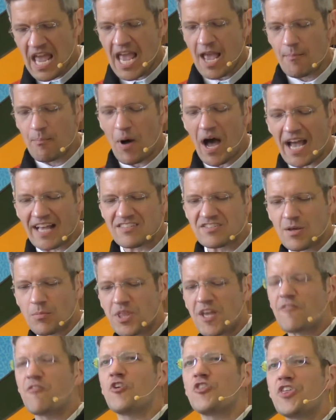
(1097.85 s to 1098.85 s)
and buy
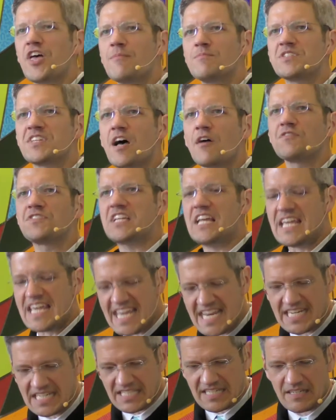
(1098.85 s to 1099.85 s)
something for themselves to
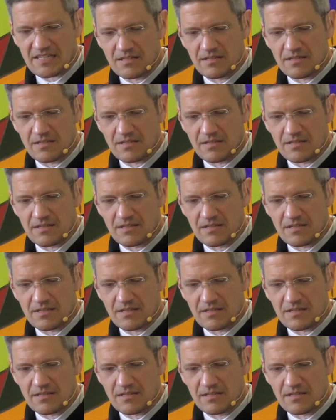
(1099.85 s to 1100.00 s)
eat."